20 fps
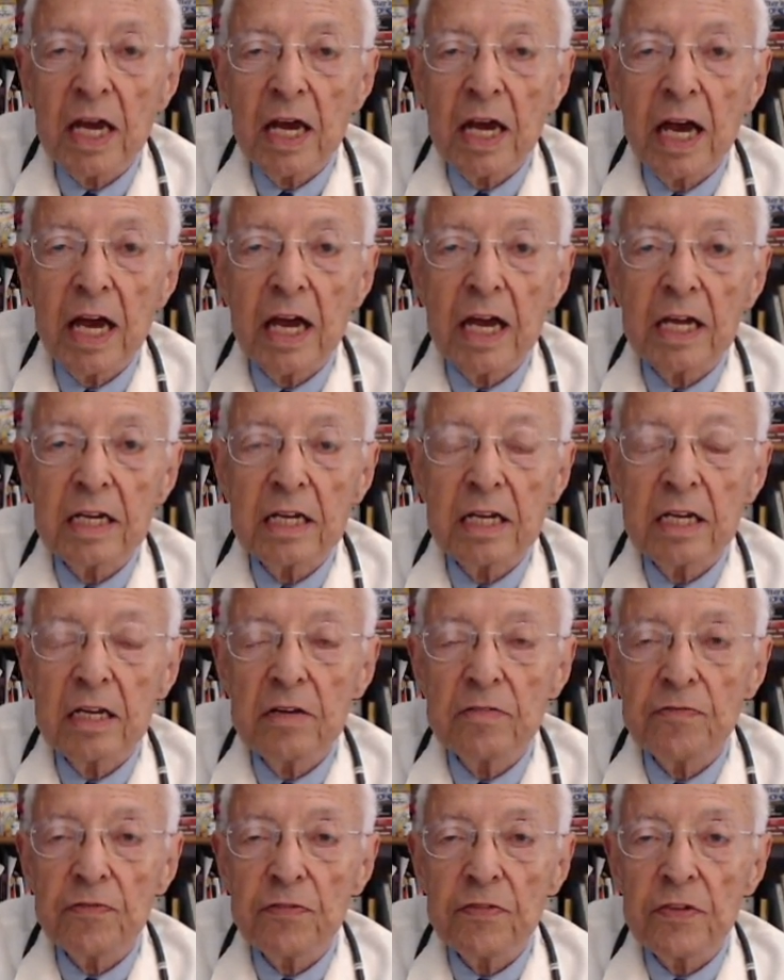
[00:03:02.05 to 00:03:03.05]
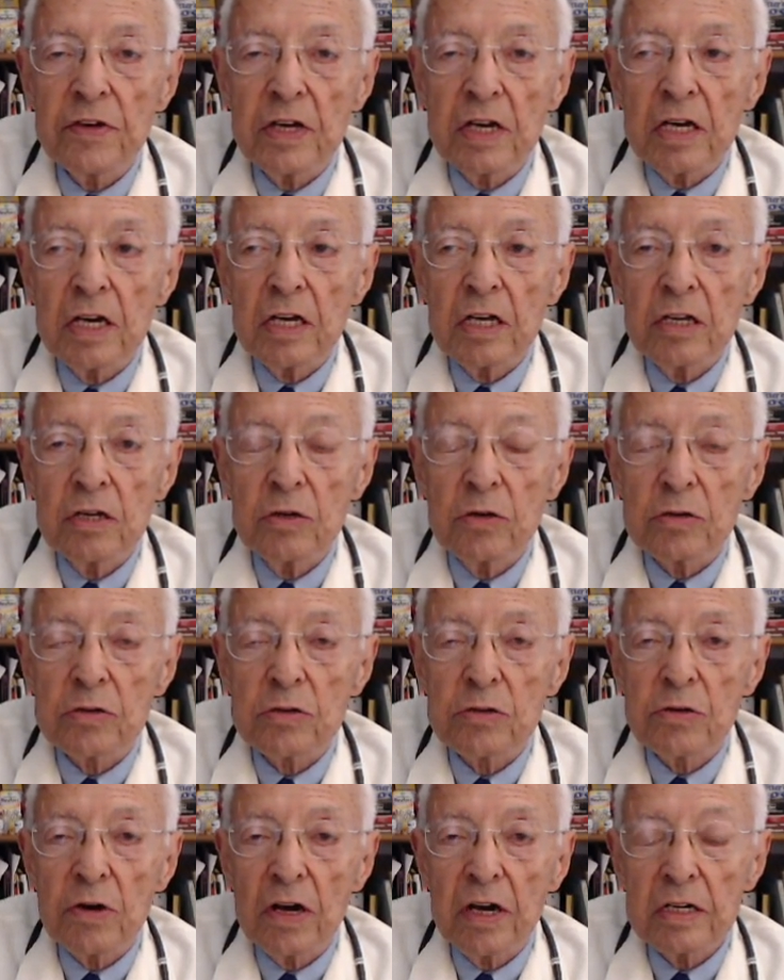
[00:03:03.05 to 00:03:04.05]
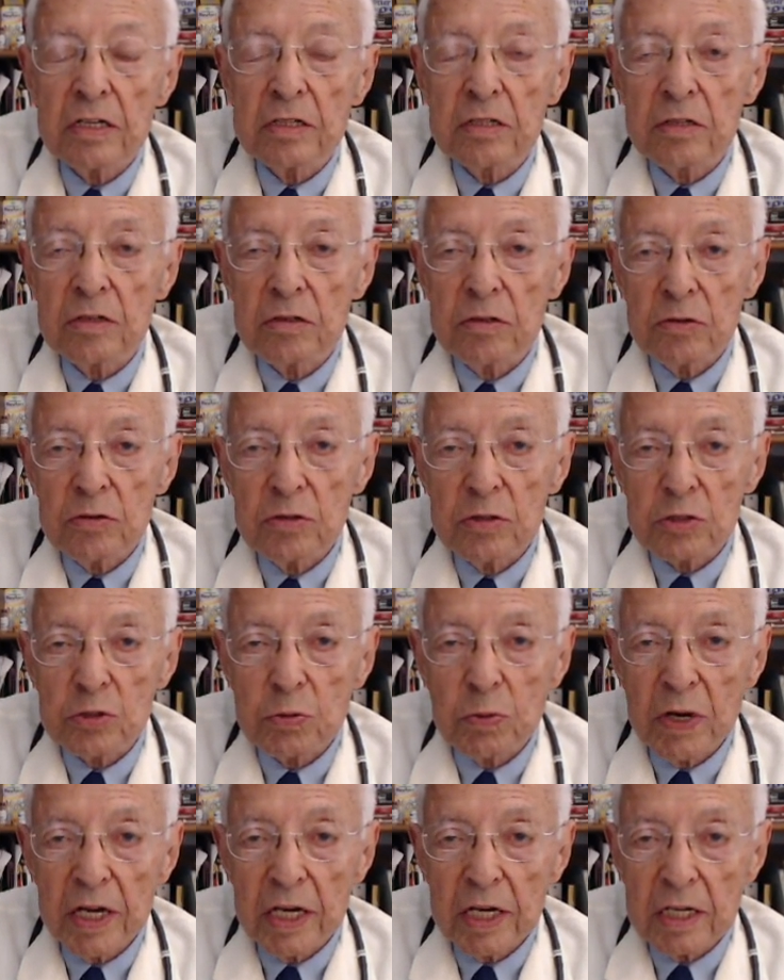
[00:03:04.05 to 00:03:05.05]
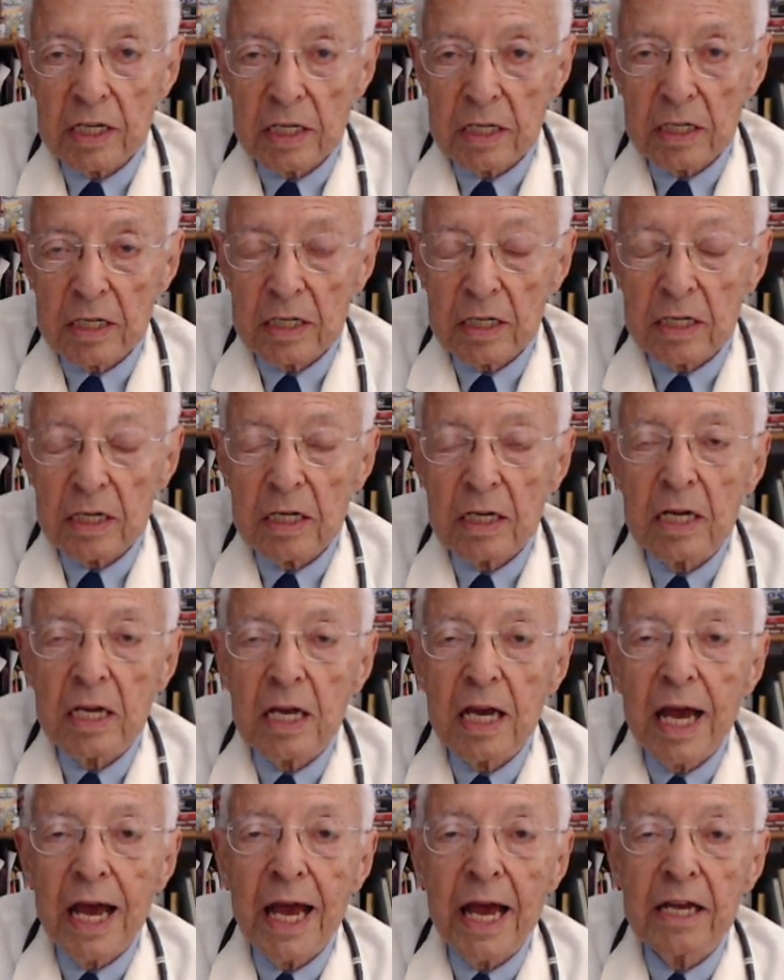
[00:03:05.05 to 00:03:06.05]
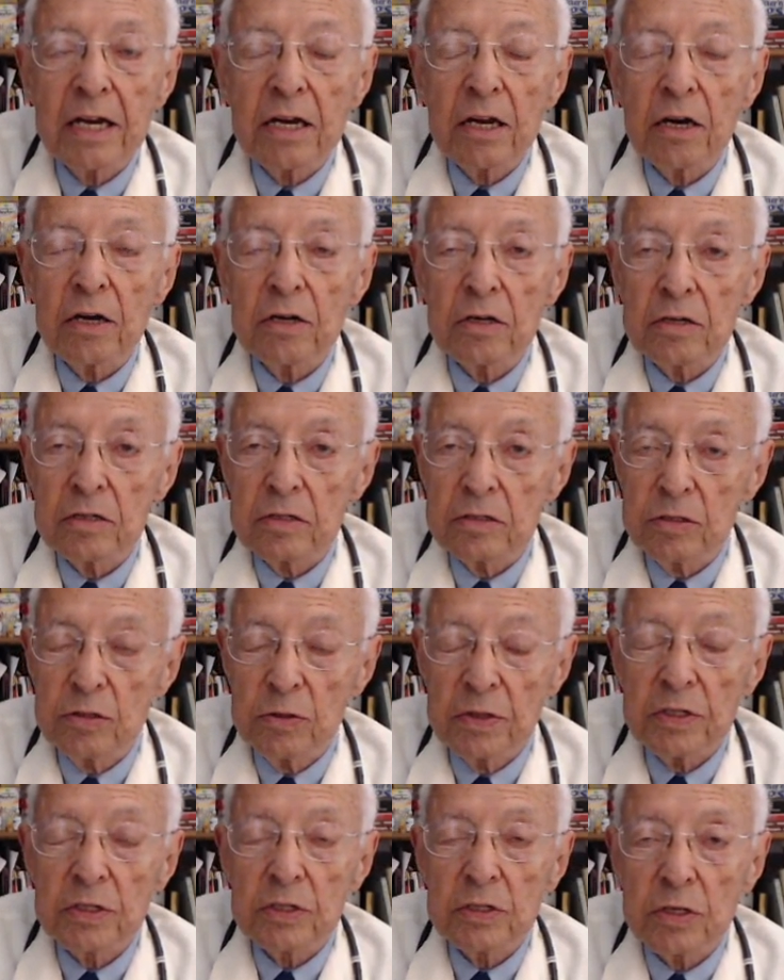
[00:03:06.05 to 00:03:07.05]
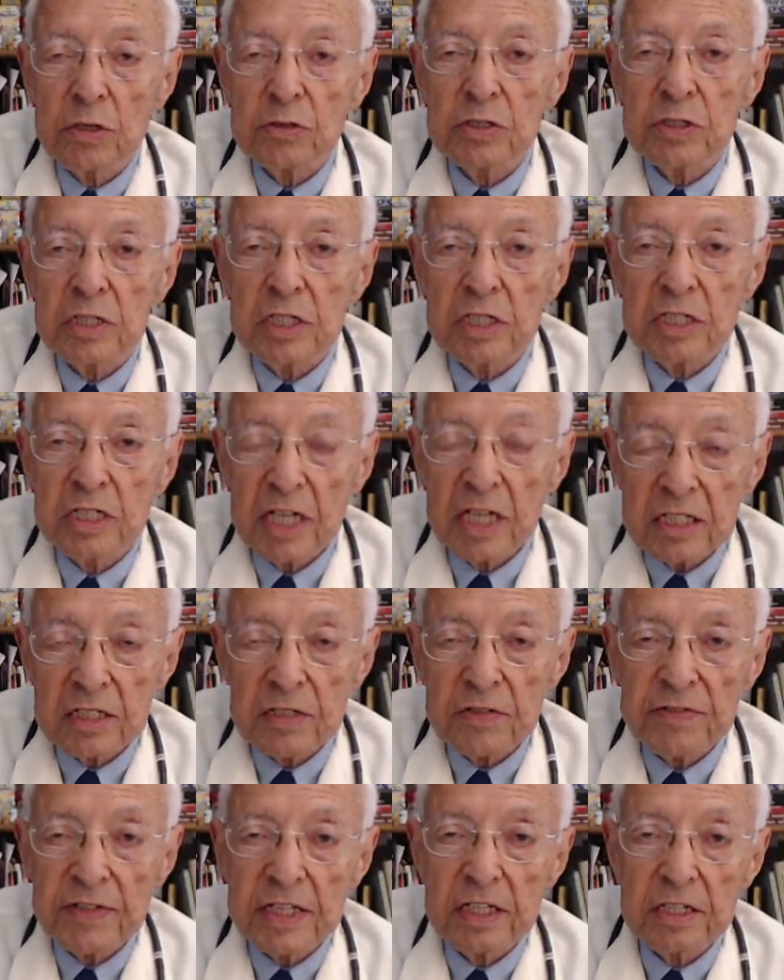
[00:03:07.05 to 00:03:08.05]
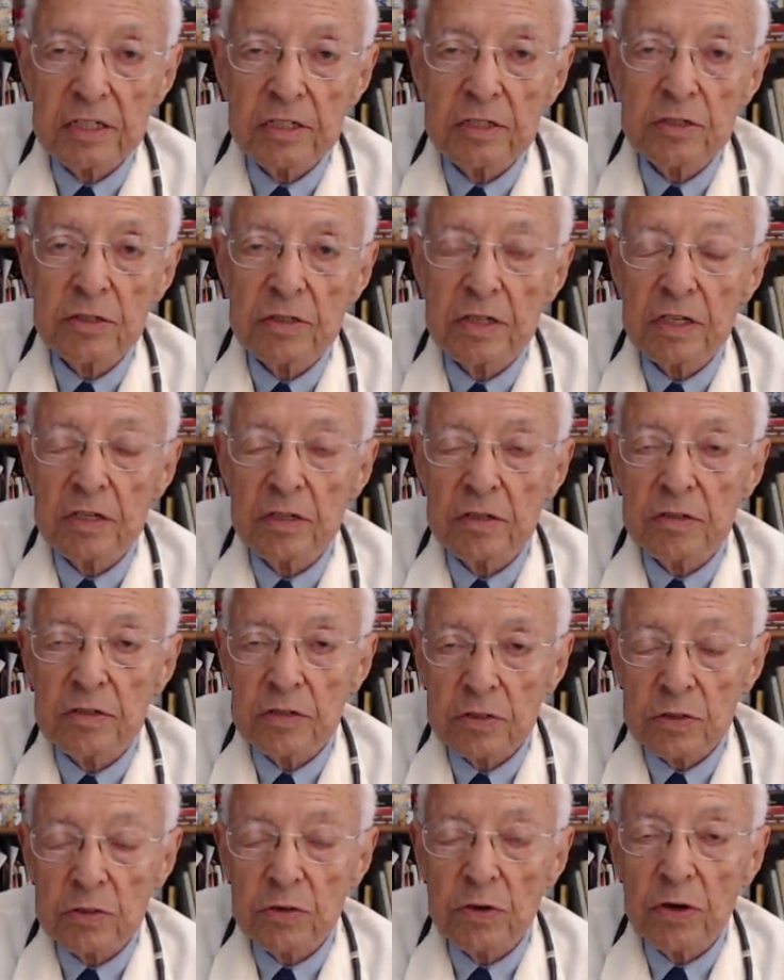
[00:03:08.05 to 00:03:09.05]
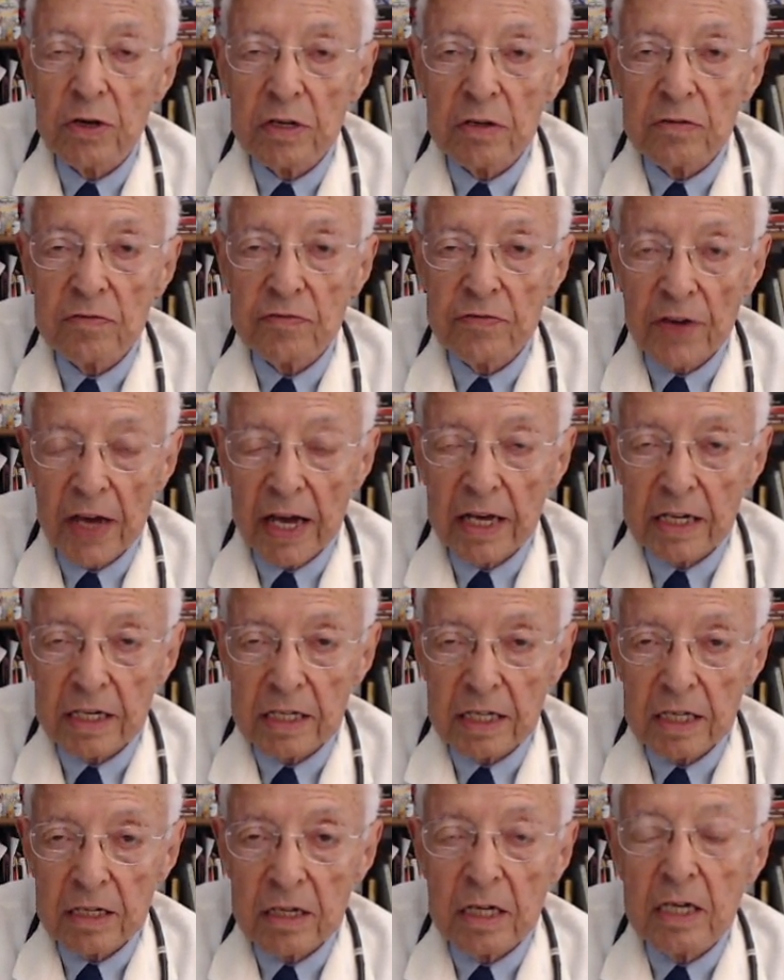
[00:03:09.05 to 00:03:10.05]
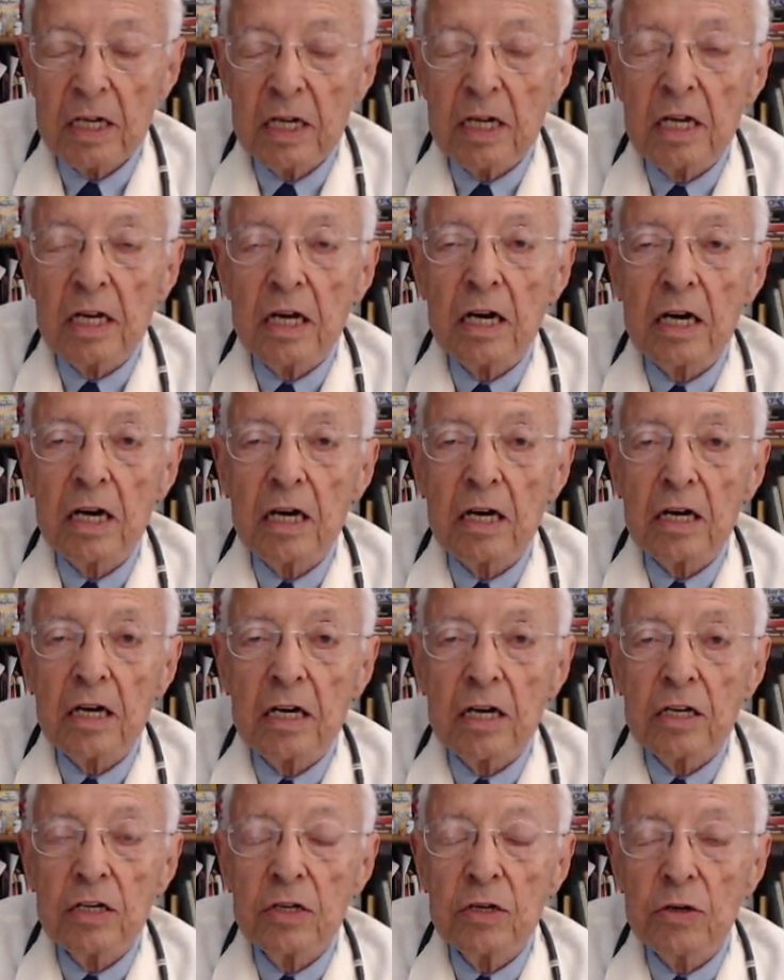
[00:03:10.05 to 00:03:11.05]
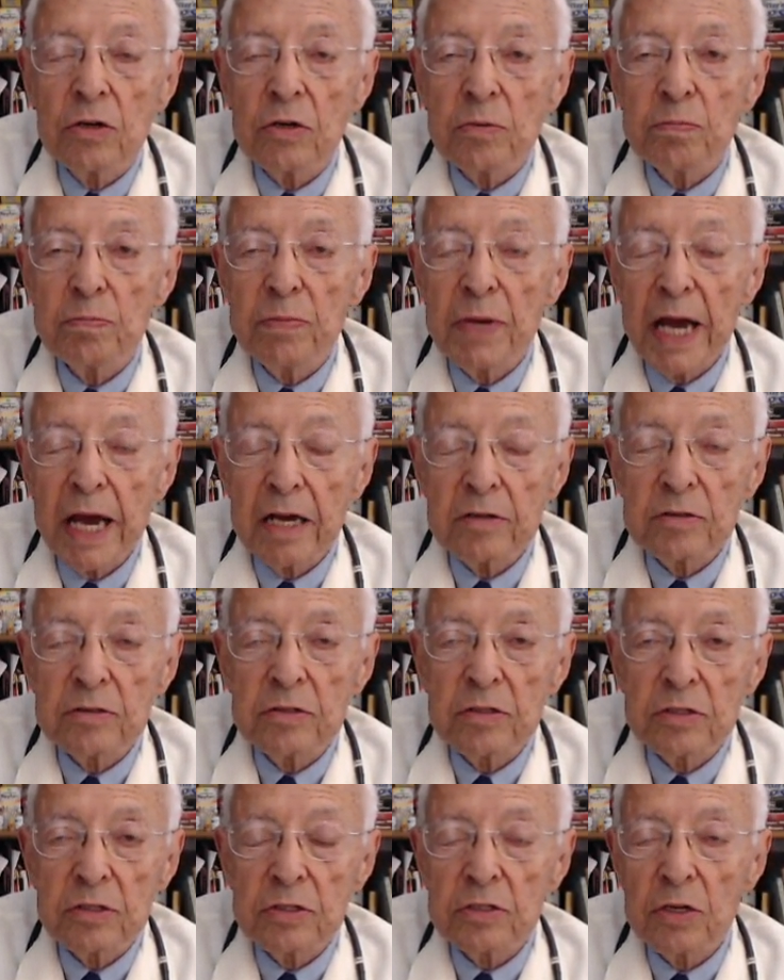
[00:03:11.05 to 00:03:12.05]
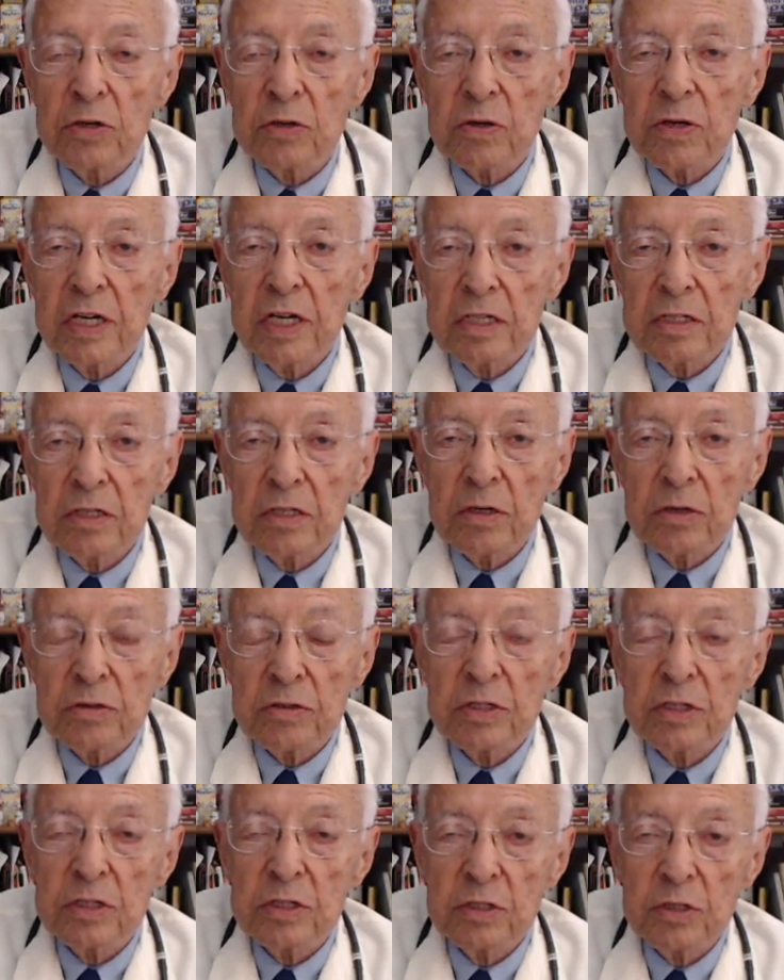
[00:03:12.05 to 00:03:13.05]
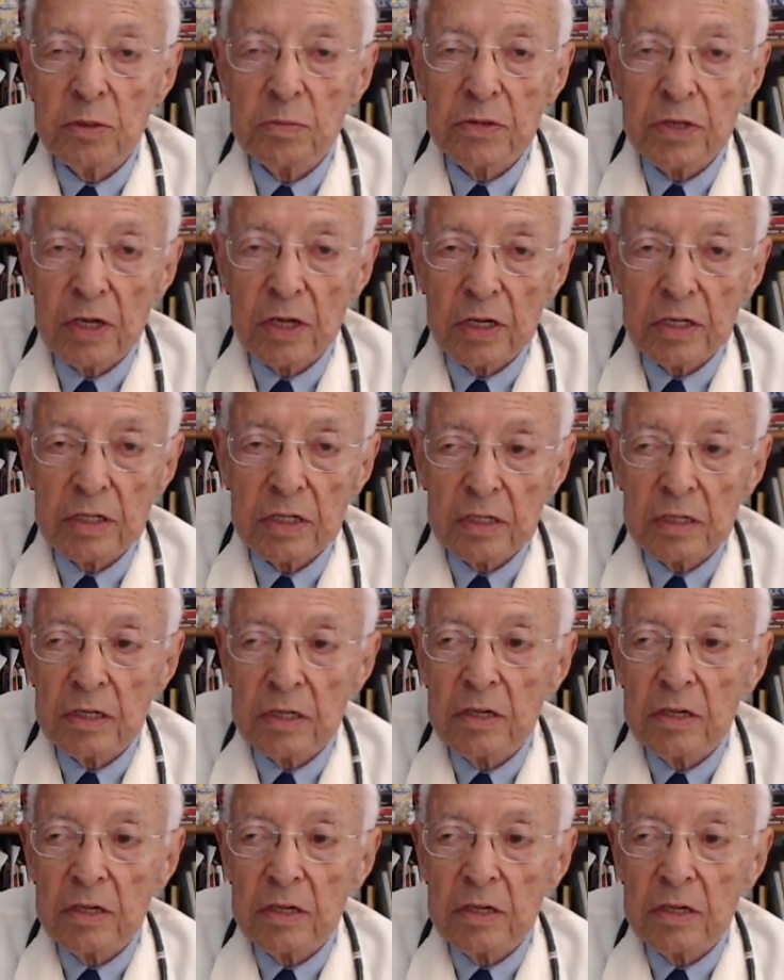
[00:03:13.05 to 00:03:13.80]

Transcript: And if you're trying to lose weight and are doing so successfully so that you're destroying fat, uh, you're bound to show ketones in your blood